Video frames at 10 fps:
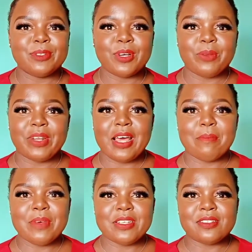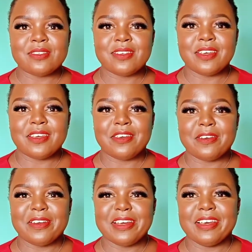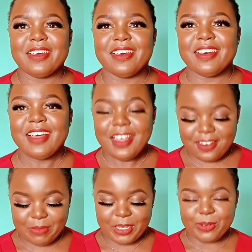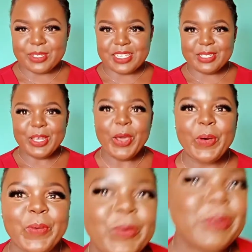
Look at what happened here. Let me close the door.